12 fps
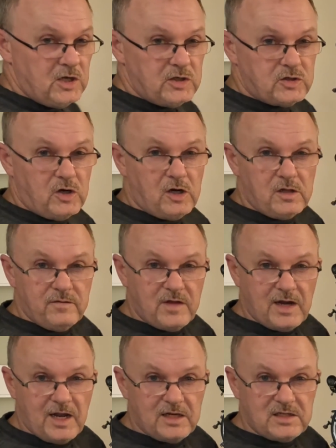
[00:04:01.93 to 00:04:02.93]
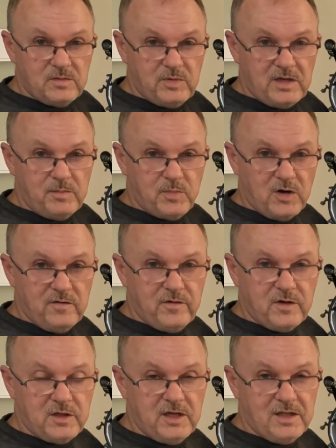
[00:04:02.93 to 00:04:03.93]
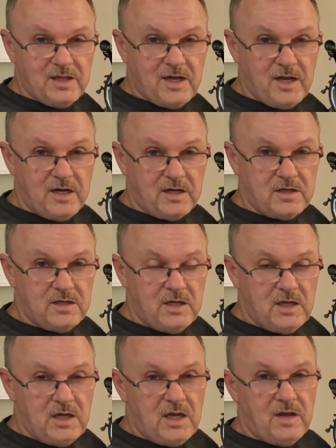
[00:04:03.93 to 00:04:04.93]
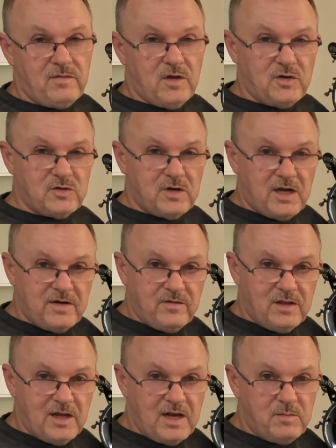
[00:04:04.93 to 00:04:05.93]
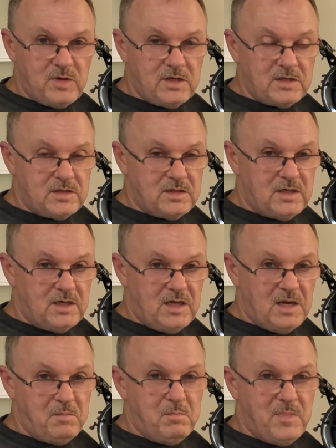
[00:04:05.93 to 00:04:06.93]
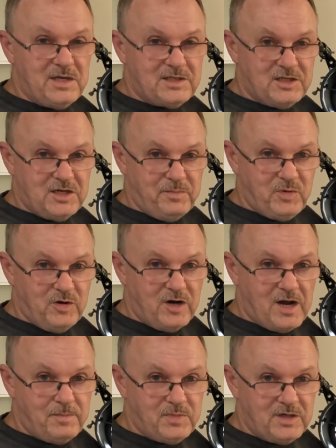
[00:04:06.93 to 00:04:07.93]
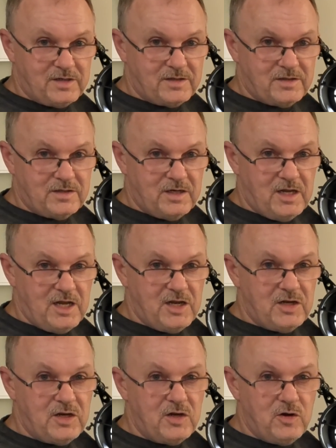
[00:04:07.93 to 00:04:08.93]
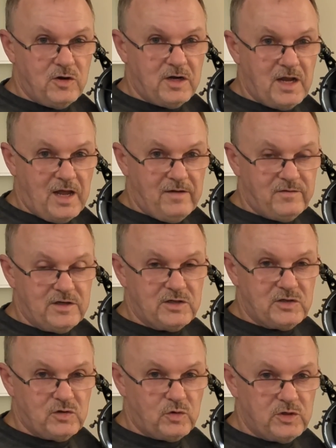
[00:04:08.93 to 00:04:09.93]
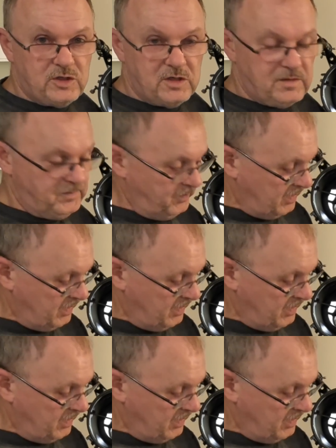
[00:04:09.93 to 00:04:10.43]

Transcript: So all of that has to be perfectly aligned. If those are out of alignment, it messes up your optics and you're going to have distortion.